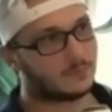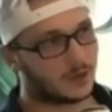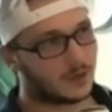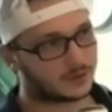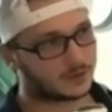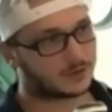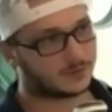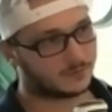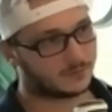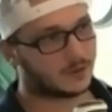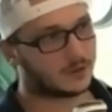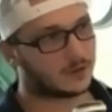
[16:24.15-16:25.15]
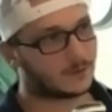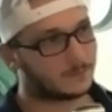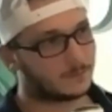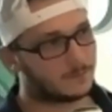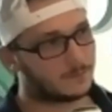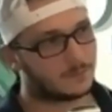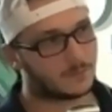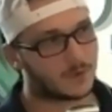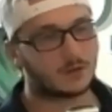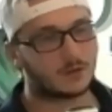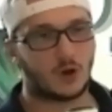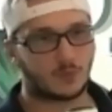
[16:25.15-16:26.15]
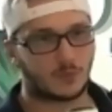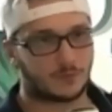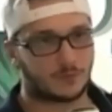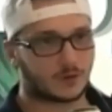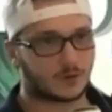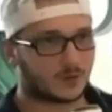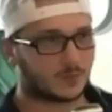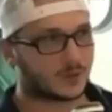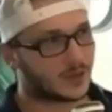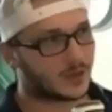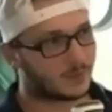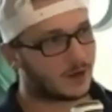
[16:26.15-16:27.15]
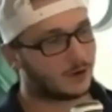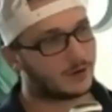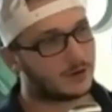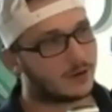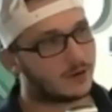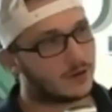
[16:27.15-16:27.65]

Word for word: I was, uh, not long before I was going to be getting married.